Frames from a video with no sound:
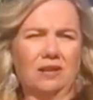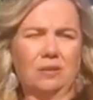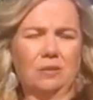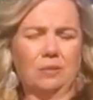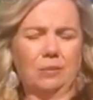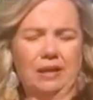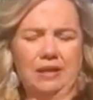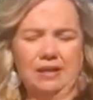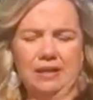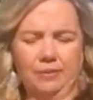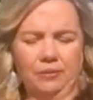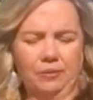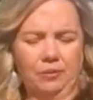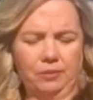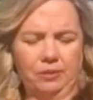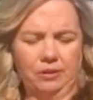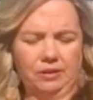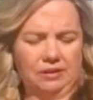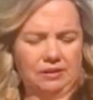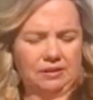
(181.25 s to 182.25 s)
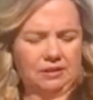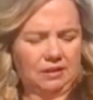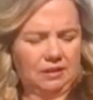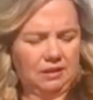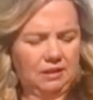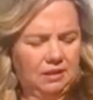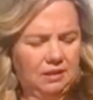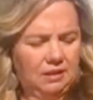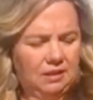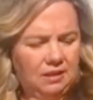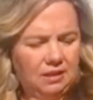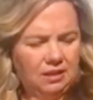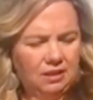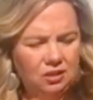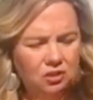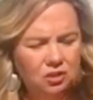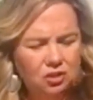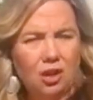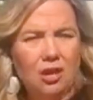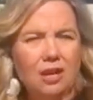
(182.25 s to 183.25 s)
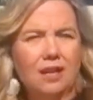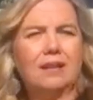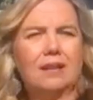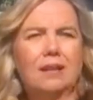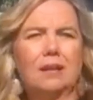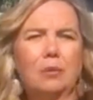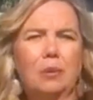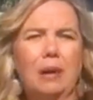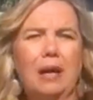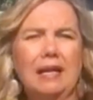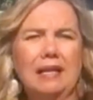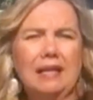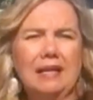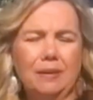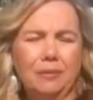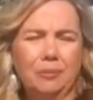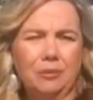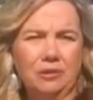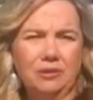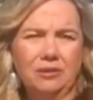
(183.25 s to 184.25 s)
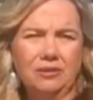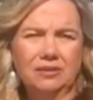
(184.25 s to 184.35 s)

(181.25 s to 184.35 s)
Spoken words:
and pineapple, but chocolate and pineapple,